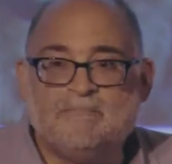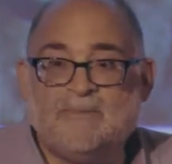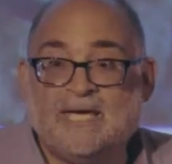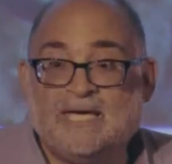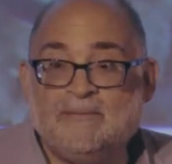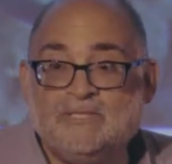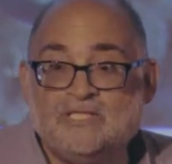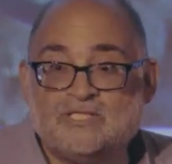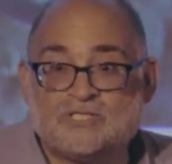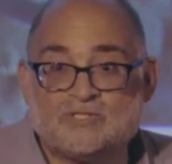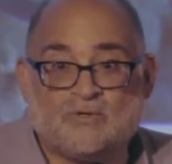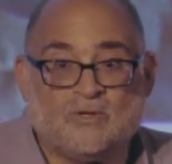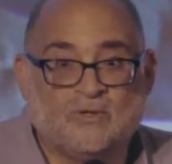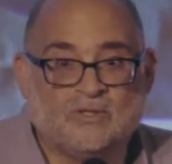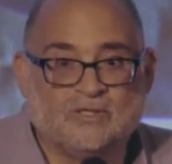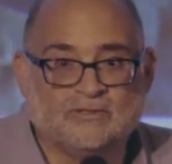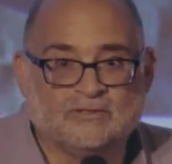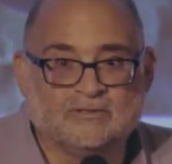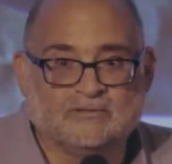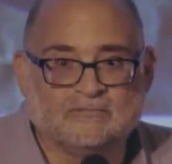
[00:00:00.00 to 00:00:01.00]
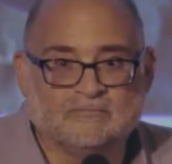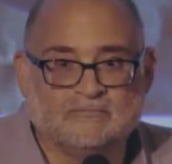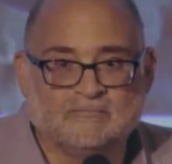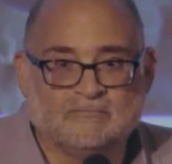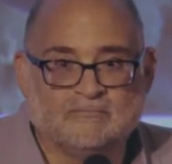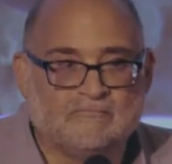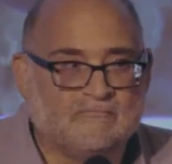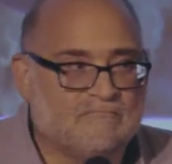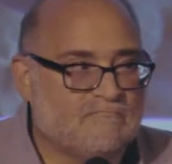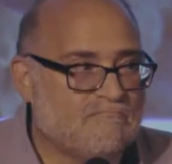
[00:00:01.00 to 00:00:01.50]
baby stroller
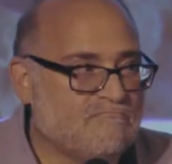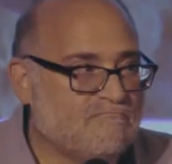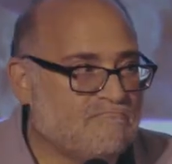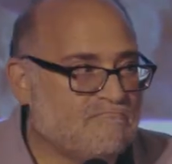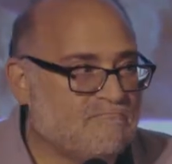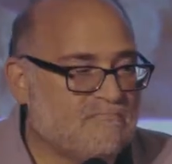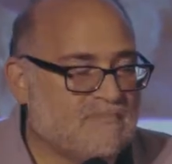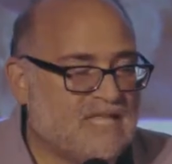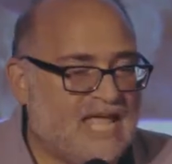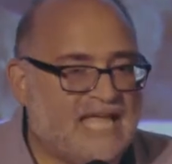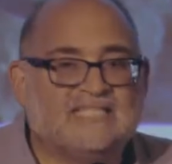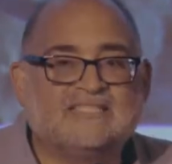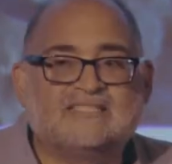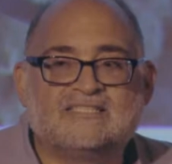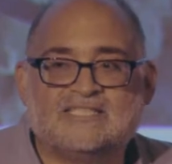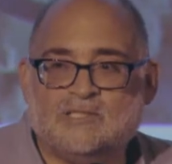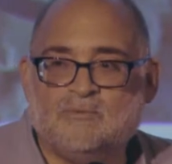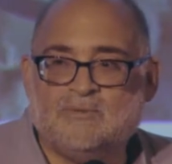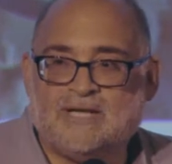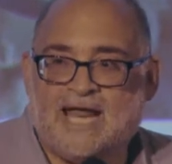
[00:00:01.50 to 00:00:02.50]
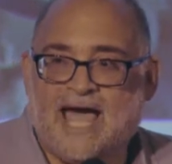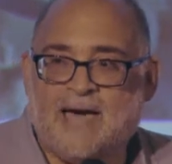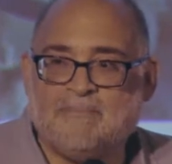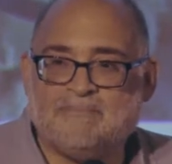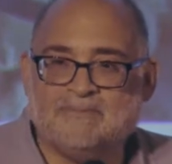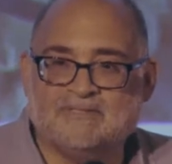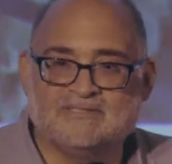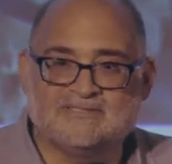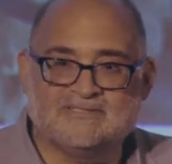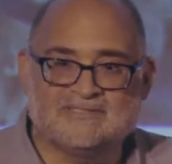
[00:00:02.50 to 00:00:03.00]
and see what
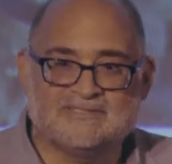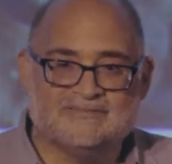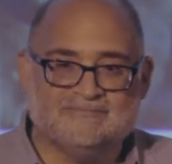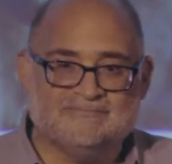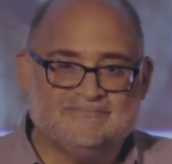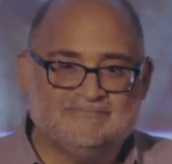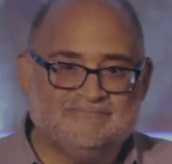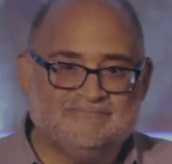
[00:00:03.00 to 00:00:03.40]
happens.